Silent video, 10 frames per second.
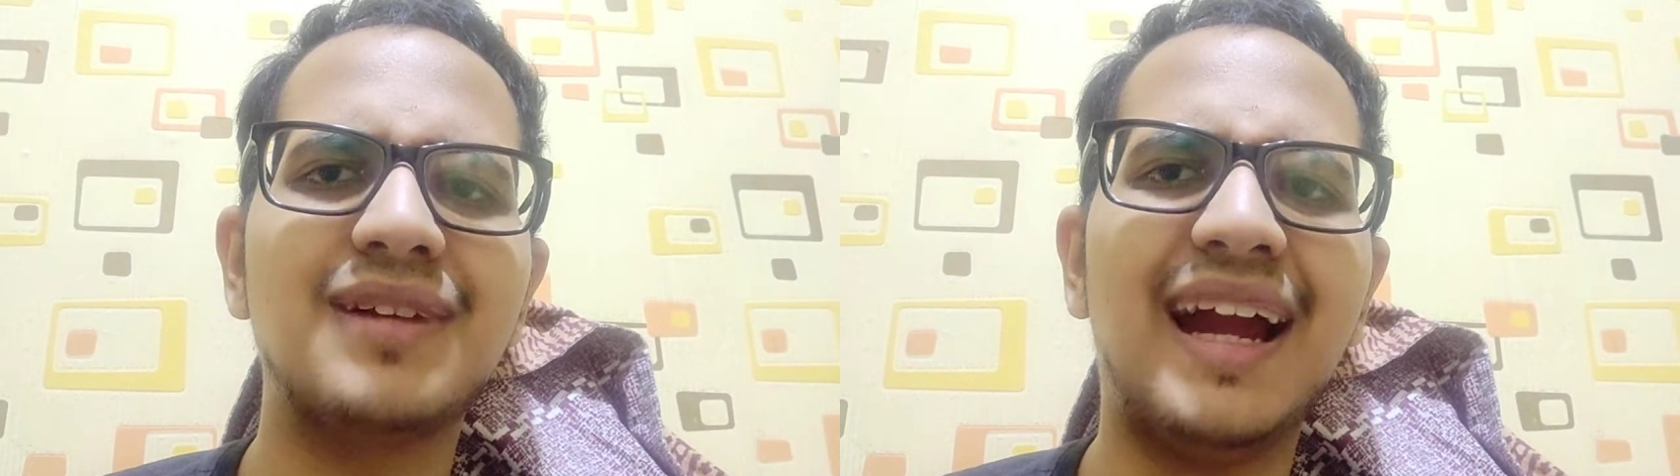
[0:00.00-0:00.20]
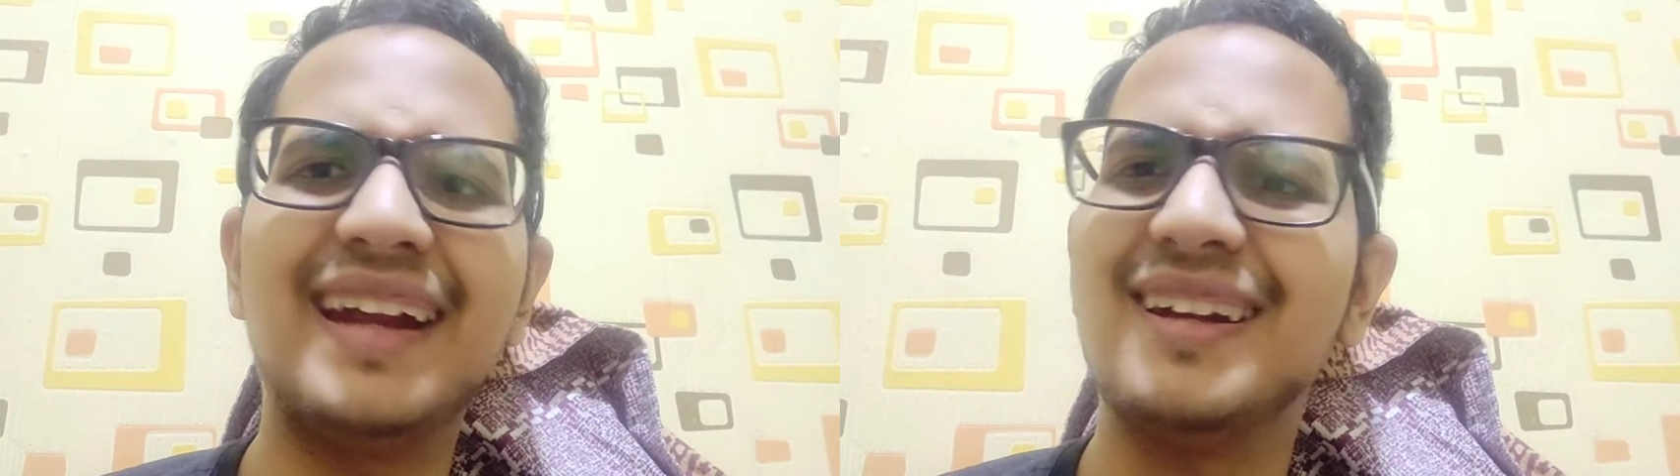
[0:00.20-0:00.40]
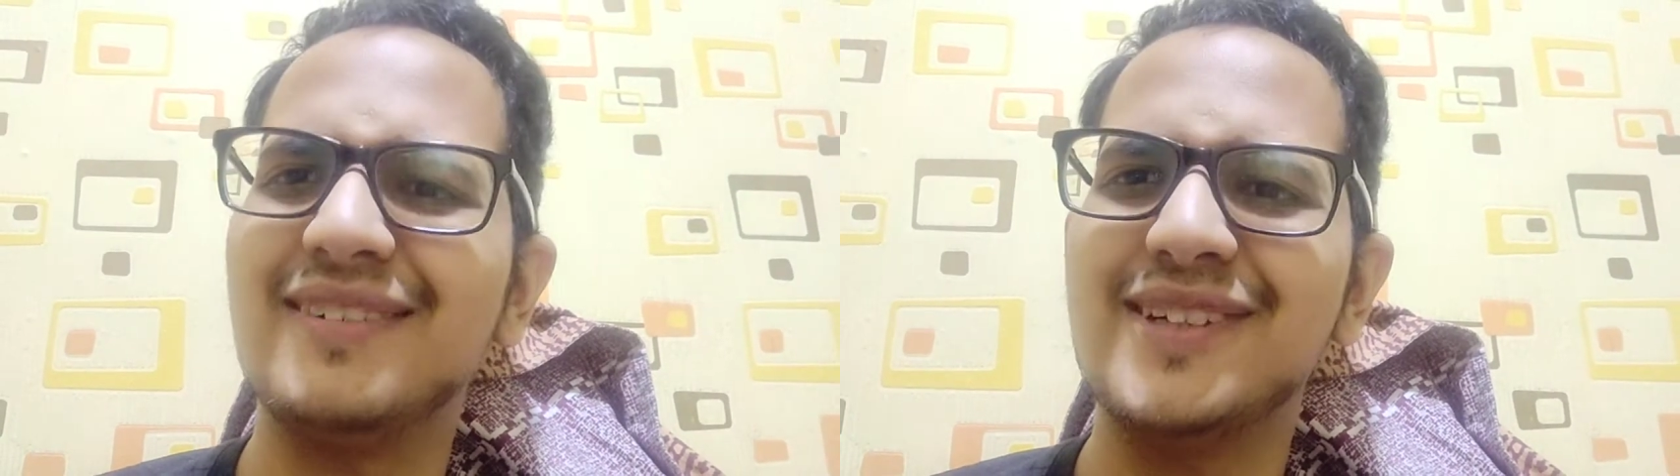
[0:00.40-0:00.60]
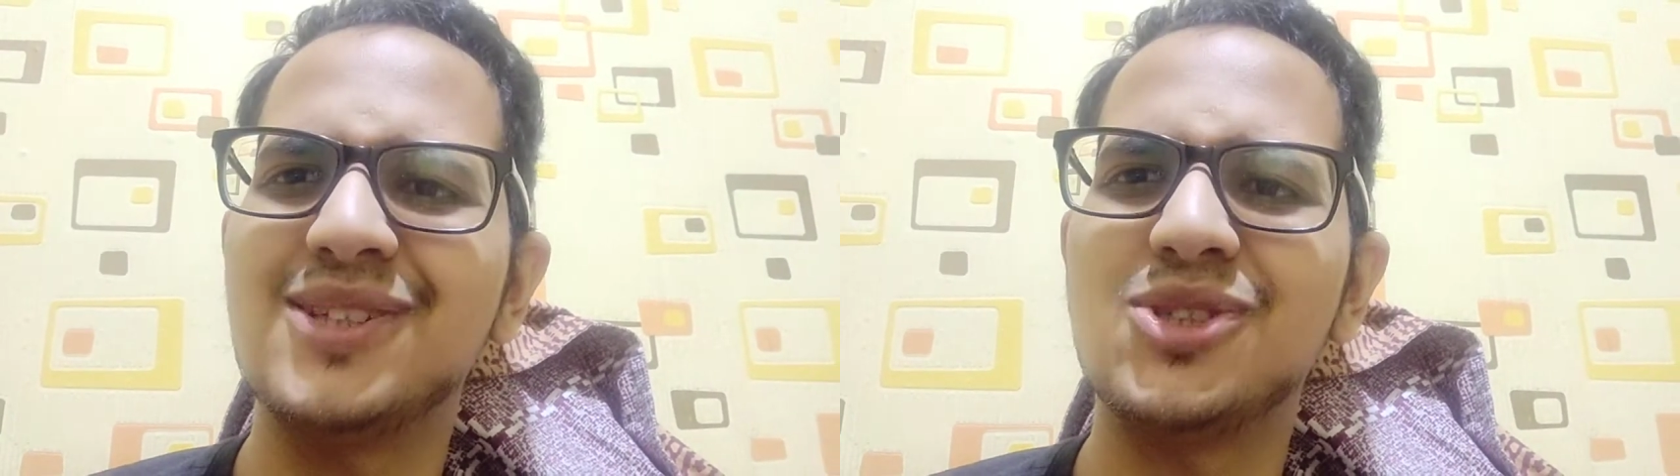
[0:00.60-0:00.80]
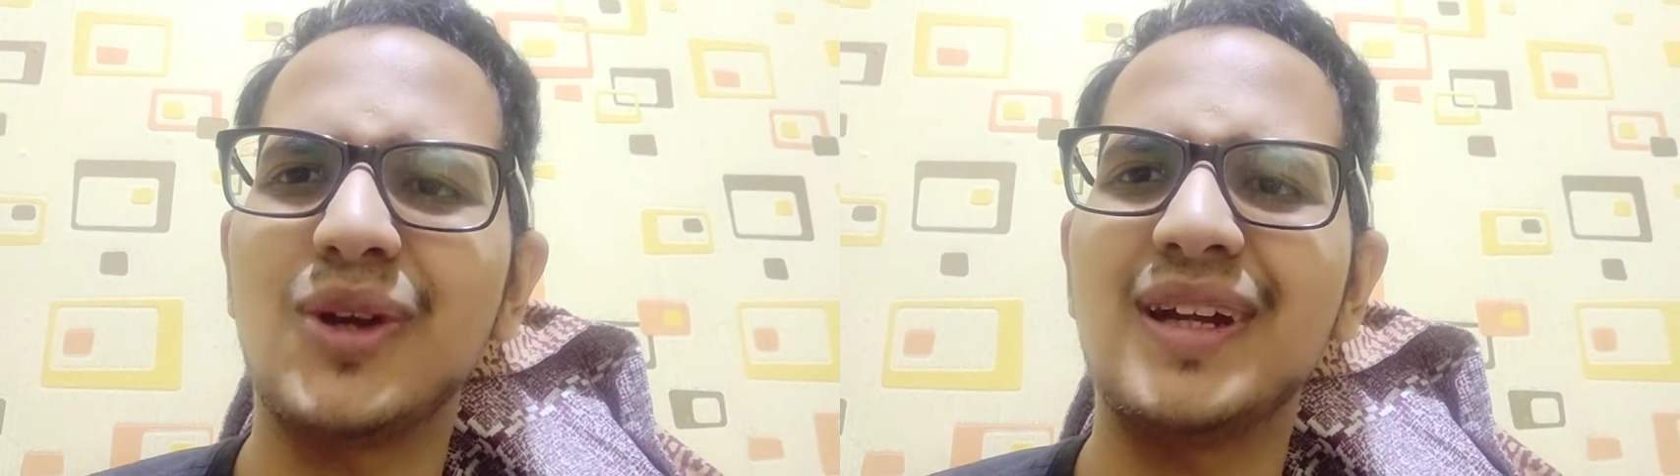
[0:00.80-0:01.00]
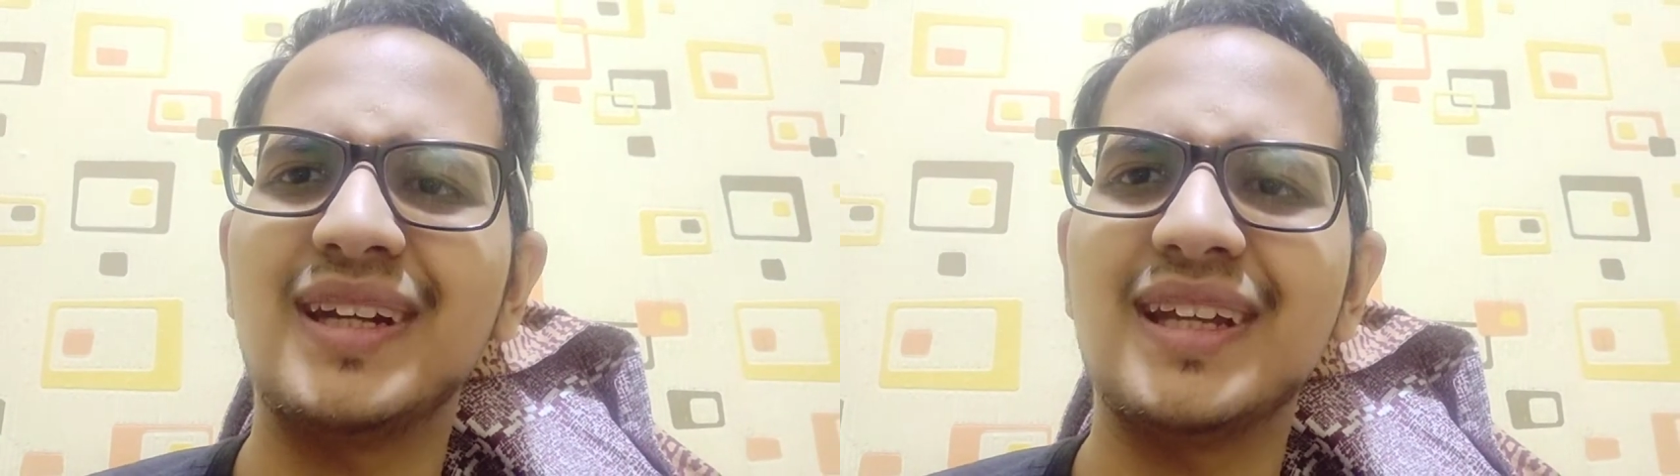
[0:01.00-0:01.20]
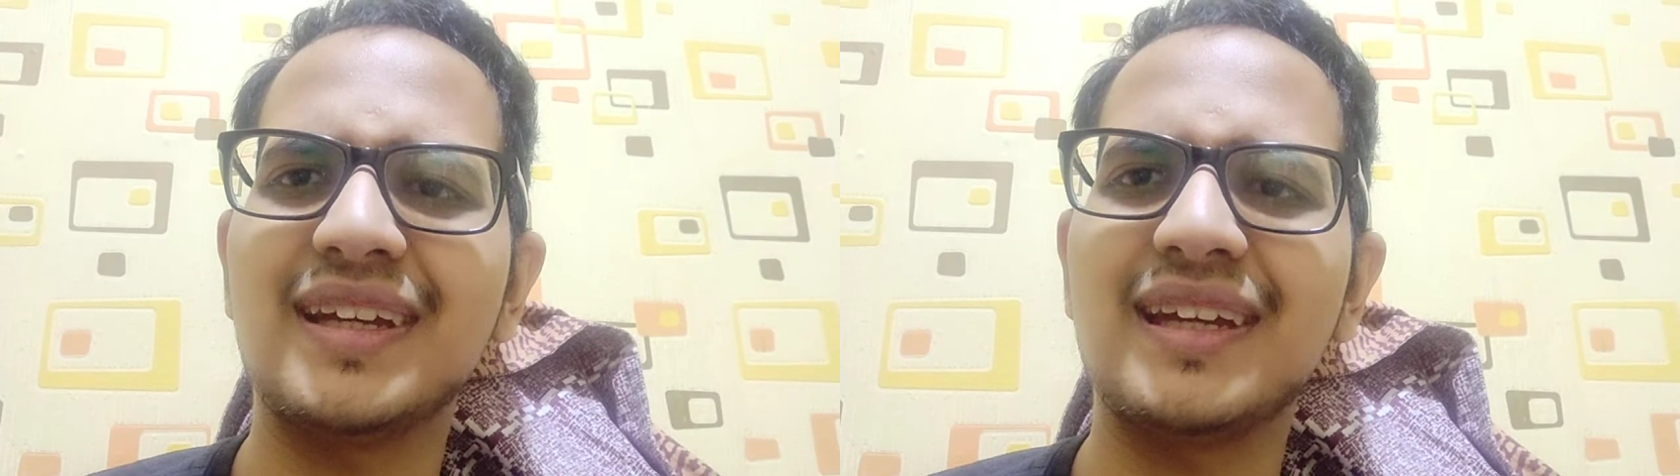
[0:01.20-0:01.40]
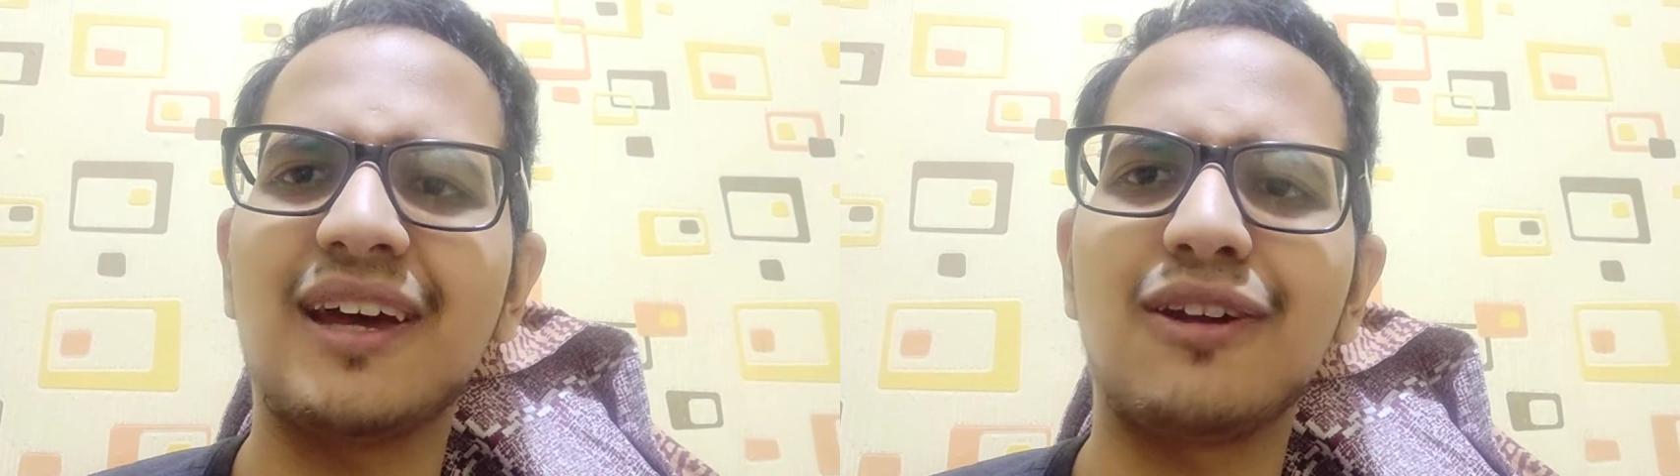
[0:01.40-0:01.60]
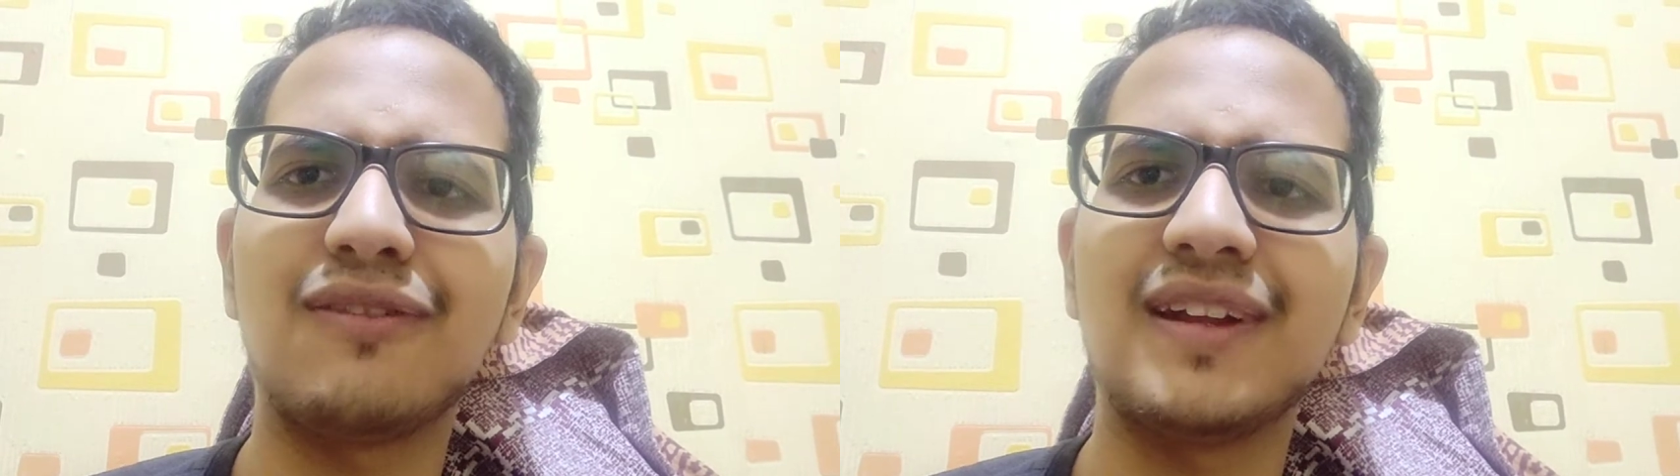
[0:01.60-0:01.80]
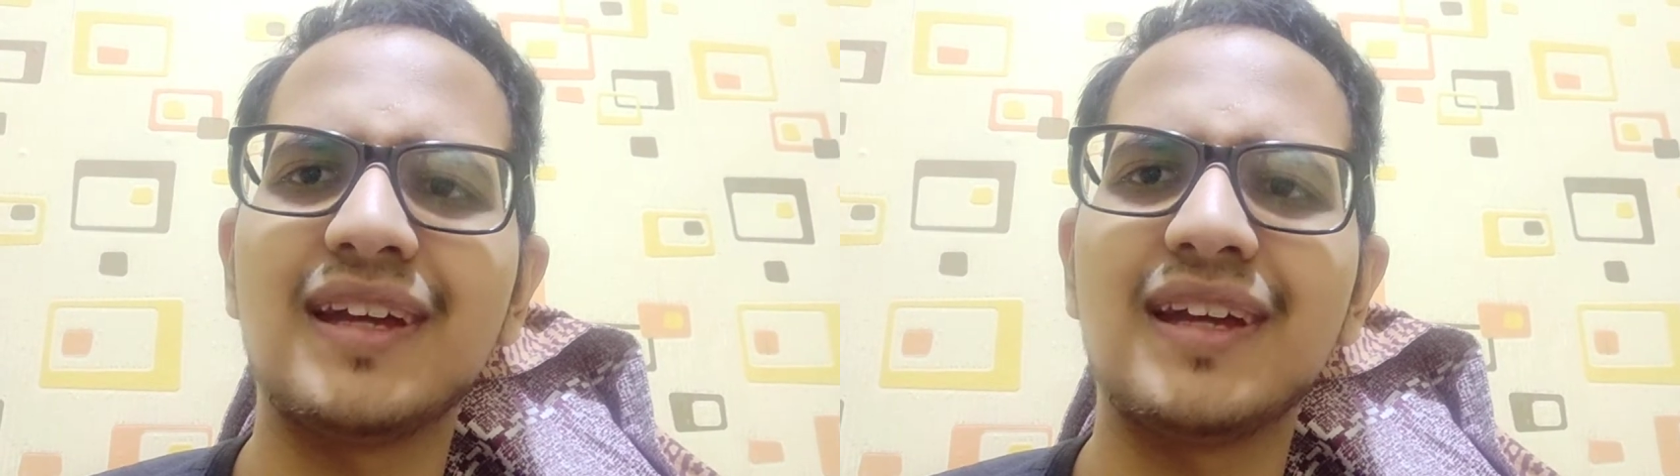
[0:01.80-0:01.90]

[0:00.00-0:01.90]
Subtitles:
kind of enjoyed taking care of,